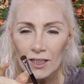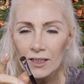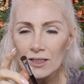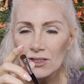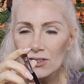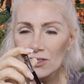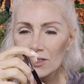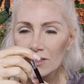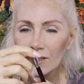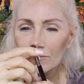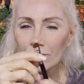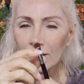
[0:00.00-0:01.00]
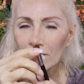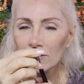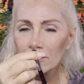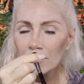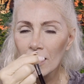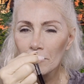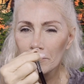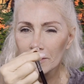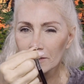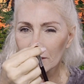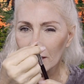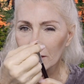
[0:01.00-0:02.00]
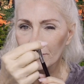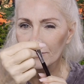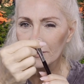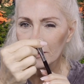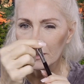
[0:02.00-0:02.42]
And it's just a round top, but it's kind of